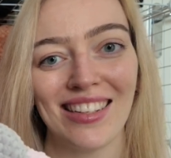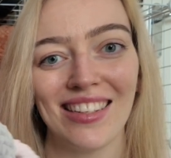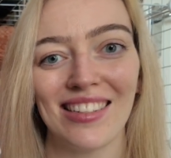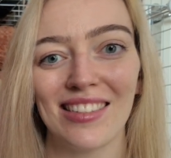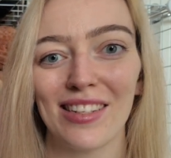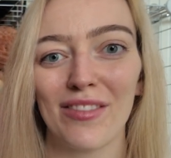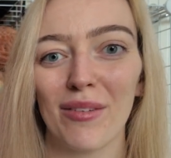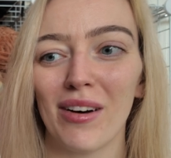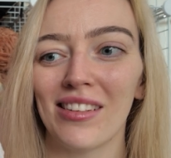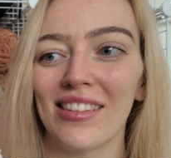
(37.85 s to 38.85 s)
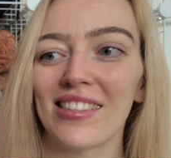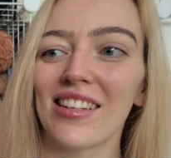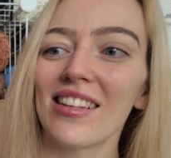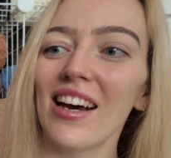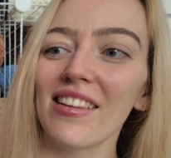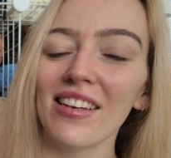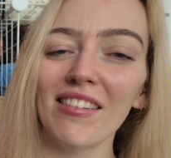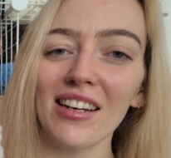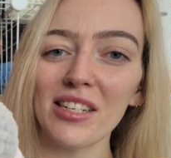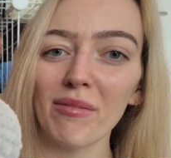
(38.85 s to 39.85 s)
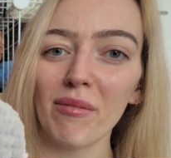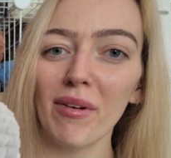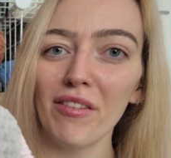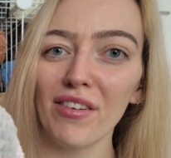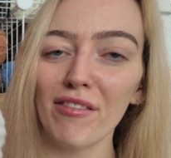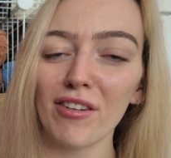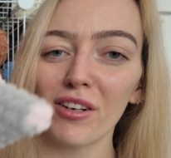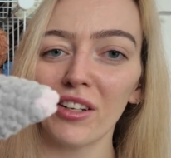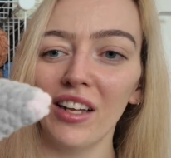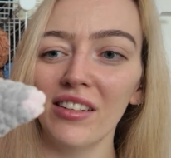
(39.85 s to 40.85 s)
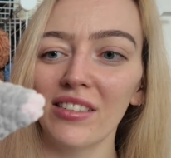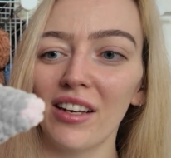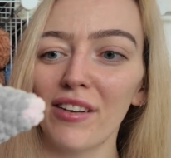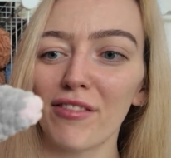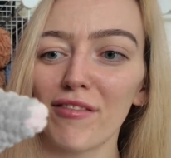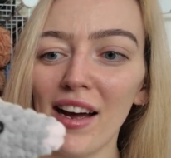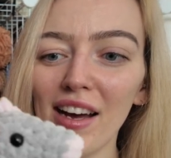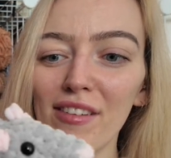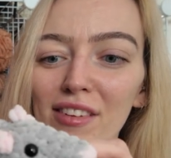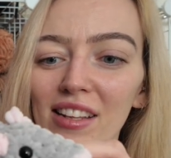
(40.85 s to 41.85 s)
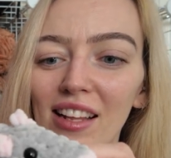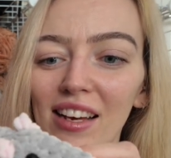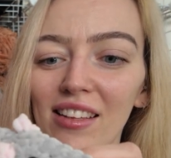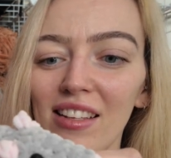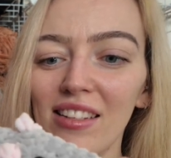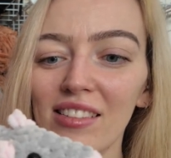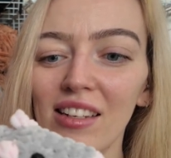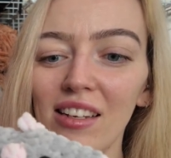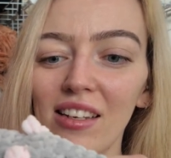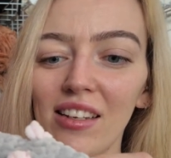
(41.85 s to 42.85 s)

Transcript: these silver ones that I think are actually probably my favourite colour of rat. I really like these.